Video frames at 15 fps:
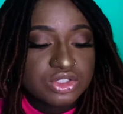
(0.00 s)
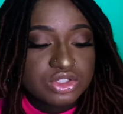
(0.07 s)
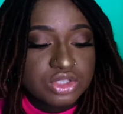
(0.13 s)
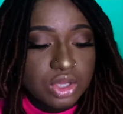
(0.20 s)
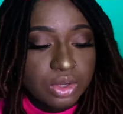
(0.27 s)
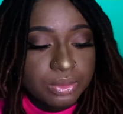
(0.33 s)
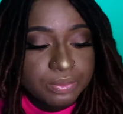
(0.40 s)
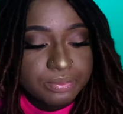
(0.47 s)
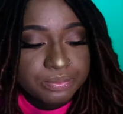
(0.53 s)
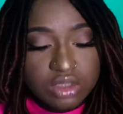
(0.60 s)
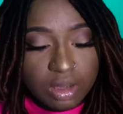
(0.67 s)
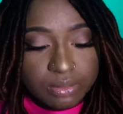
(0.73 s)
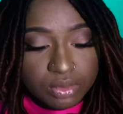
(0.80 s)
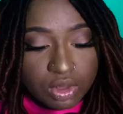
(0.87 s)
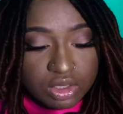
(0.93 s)
so
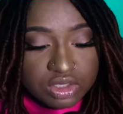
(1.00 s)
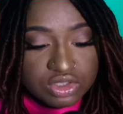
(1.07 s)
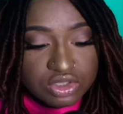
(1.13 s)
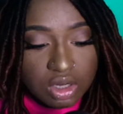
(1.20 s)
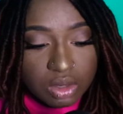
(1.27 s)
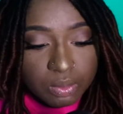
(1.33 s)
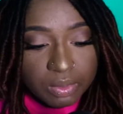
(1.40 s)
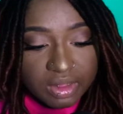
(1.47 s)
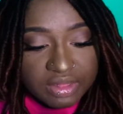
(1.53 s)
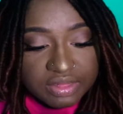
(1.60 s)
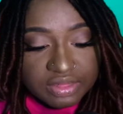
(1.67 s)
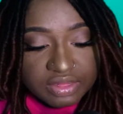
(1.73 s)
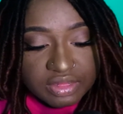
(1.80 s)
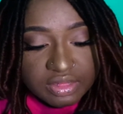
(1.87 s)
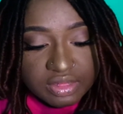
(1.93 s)
I'm going to start with
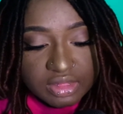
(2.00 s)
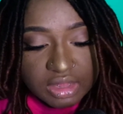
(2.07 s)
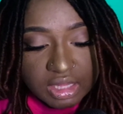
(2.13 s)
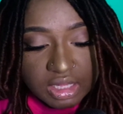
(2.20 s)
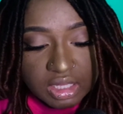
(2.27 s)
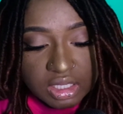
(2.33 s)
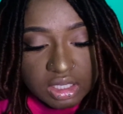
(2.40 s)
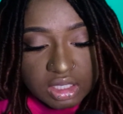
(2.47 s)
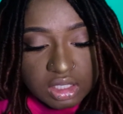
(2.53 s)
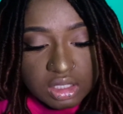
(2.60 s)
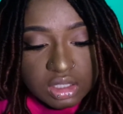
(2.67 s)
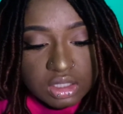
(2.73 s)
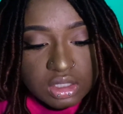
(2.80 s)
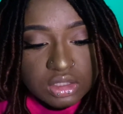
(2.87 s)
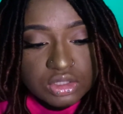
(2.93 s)
the
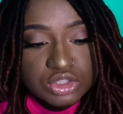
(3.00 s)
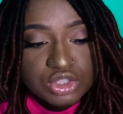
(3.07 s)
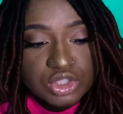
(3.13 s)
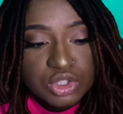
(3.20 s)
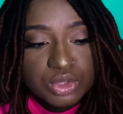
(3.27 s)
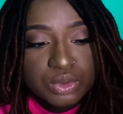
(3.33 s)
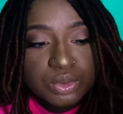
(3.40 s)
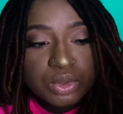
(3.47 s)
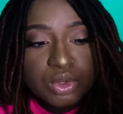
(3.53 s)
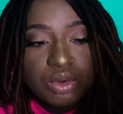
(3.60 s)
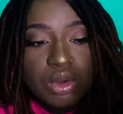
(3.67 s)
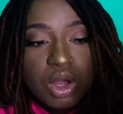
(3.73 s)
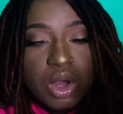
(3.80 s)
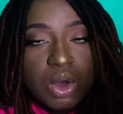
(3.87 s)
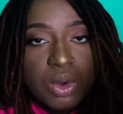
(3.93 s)
To
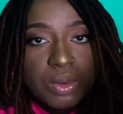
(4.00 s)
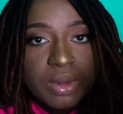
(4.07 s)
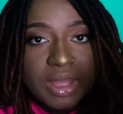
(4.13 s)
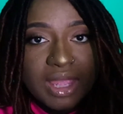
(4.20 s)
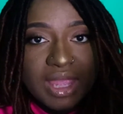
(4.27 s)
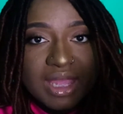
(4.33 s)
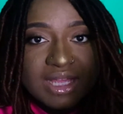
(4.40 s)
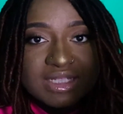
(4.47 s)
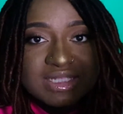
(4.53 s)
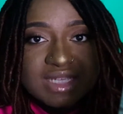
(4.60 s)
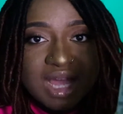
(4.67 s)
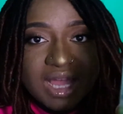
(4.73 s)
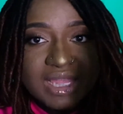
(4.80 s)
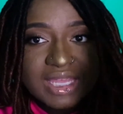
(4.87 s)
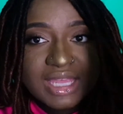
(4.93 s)
Grow
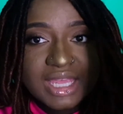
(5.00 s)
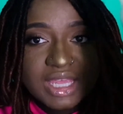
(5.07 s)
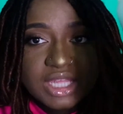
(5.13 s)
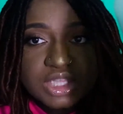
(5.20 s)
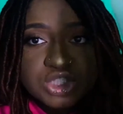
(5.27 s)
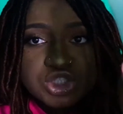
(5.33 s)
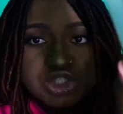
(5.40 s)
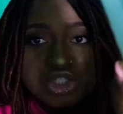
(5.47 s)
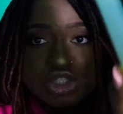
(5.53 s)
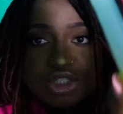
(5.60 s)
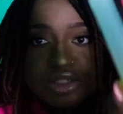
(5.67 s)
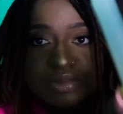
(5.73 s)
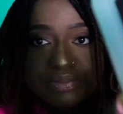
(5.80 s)
Anti-Itch